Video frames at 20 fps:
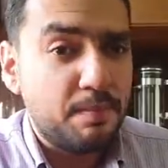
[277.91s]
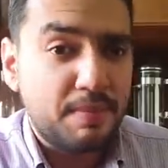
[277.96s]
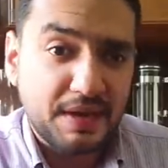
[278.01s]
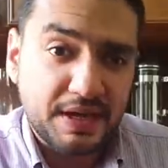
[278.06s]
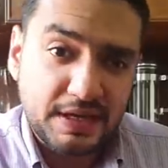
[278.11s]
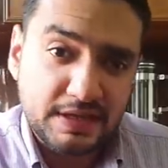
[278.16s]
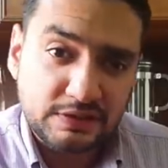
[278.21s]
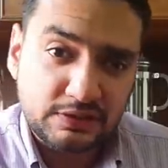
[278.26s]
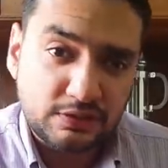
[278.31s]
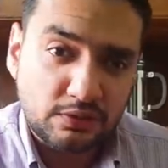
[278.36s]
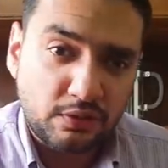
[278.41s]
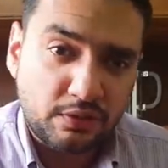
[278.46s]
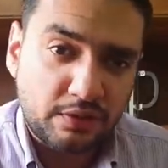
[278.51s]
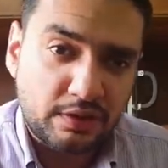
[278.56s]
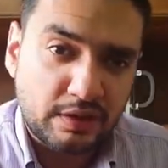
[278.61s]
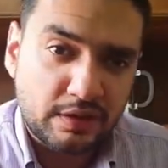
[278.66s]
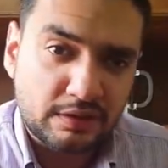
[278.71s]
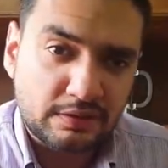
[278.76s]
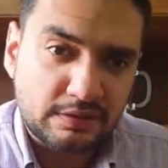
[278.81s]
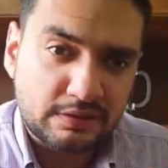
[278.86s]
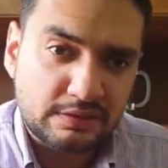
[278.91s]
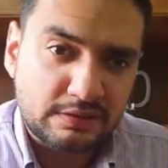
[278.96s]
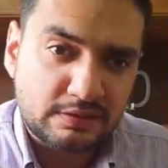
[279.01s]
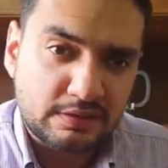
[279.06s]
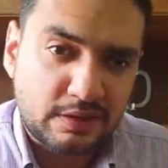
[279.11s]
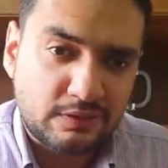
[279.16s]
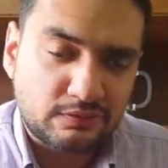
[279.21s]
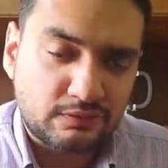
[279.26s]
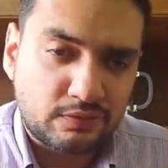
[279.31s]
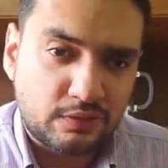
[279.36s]
bass-oriented
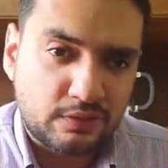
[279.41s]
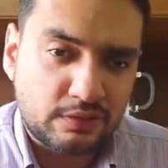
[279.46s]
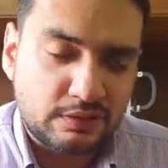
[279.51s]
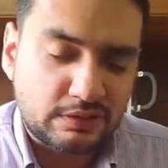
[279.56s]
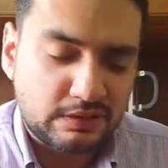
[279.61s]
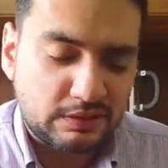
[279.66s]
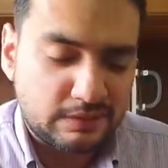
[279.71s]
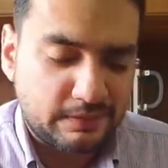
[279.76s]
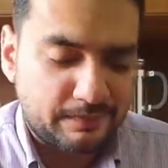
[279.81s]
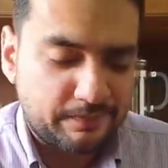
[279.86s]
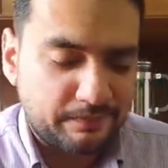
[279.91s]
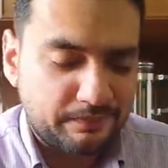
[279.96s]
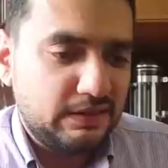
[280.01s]
sound quality.